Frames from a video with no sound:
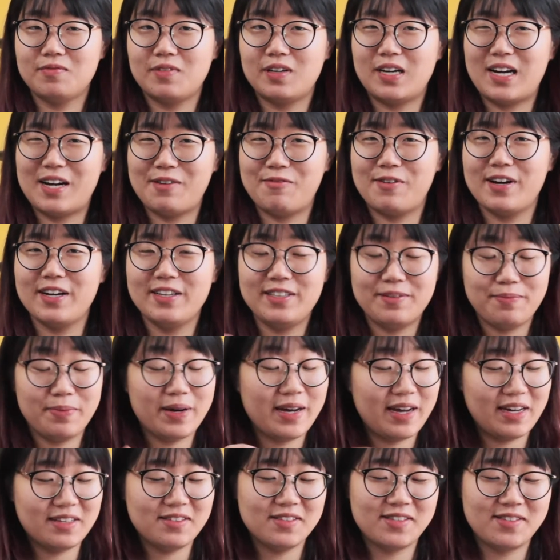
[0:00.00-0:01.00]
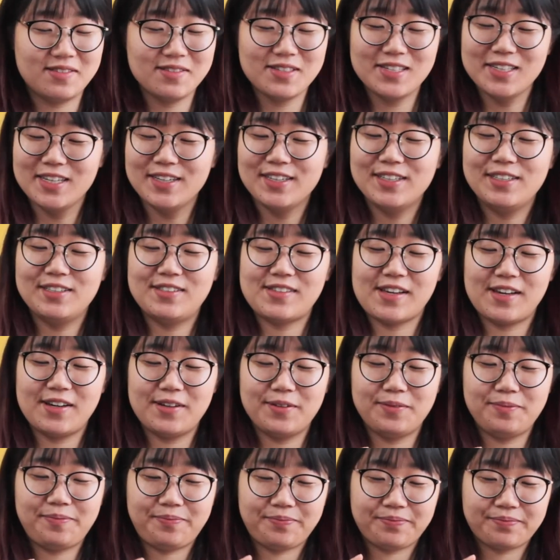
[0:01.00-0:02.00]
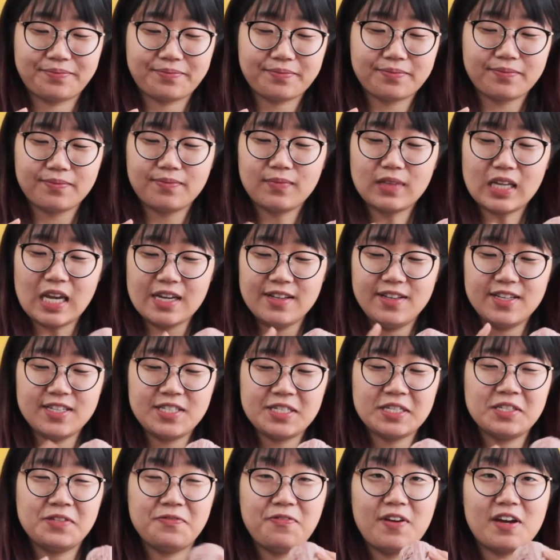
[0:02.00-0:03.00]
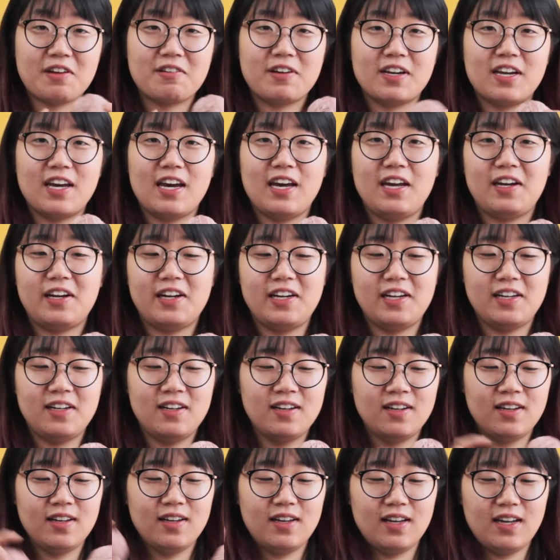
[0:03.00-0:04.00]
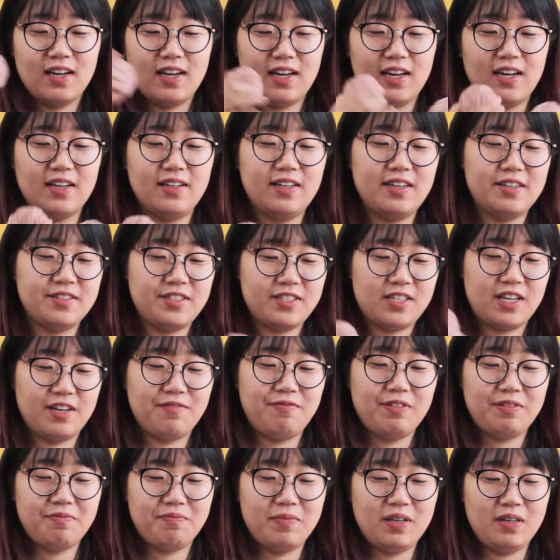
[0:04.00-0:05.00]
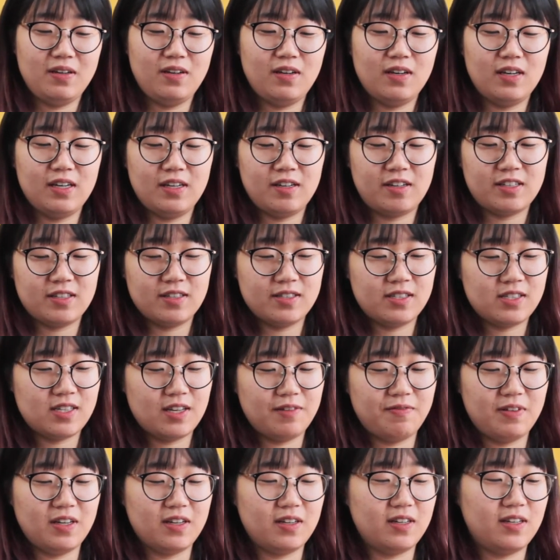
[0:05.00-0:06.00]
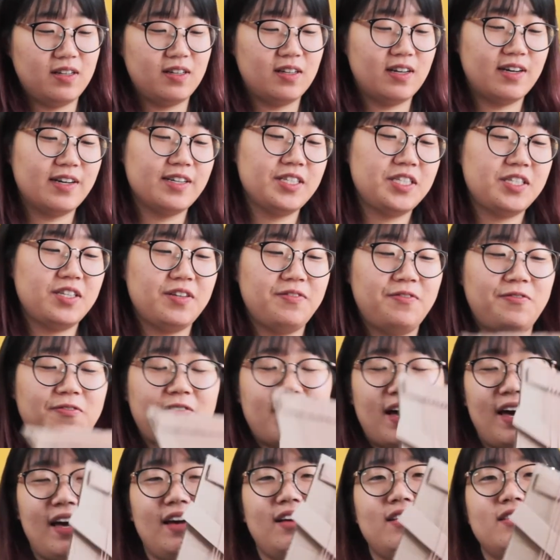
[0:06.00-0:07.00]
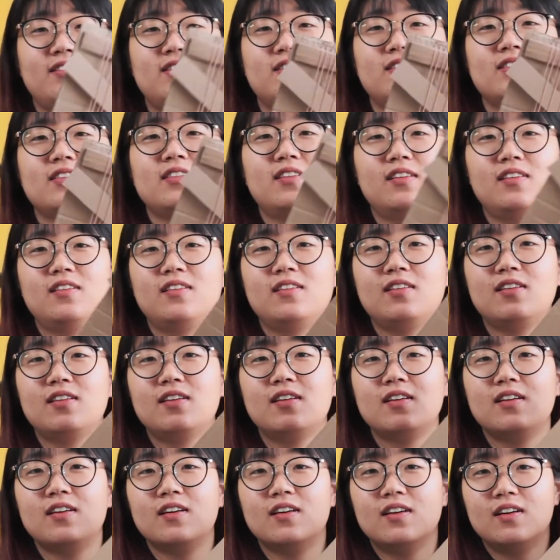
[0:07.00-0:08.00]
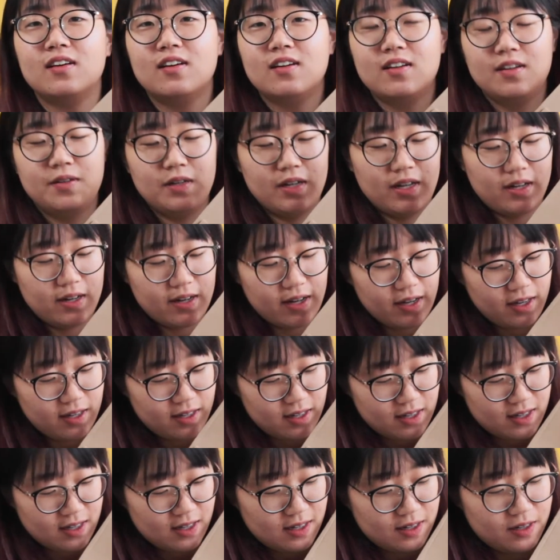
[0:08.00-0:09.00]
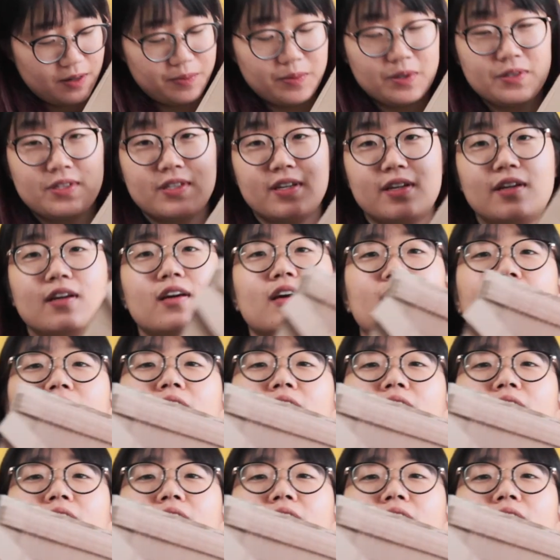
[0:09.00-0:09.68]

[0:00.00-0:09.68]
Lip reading: I wind it by hands. So this is variegated, and it's giving a nice effect, like almost like